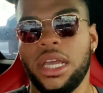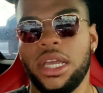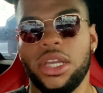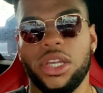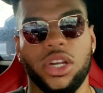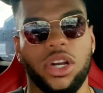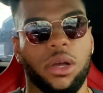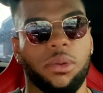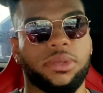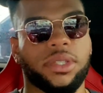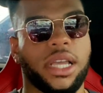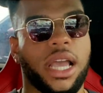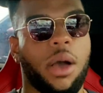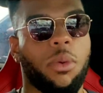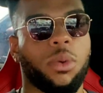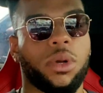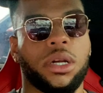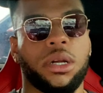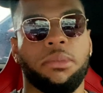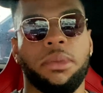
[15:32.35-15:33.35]
You know what I'm saying? I
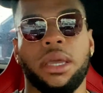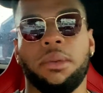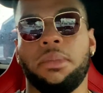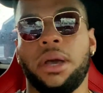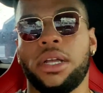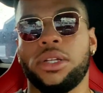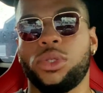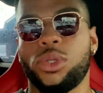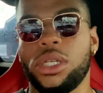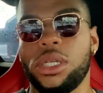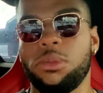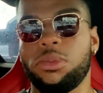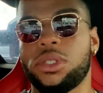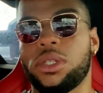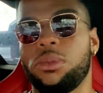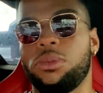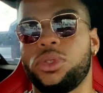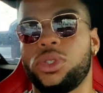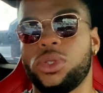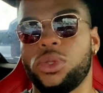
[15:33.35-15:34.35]
wanted to make my dreams
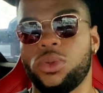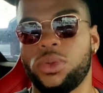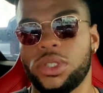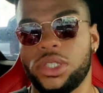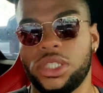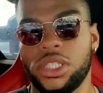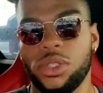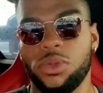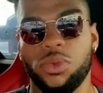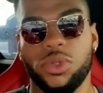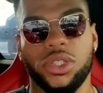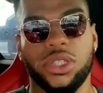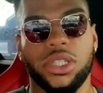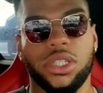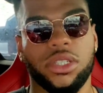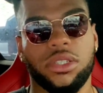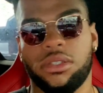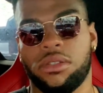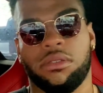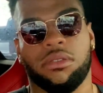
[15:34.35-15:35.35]
come true, and she was
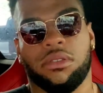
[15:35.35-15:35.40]
just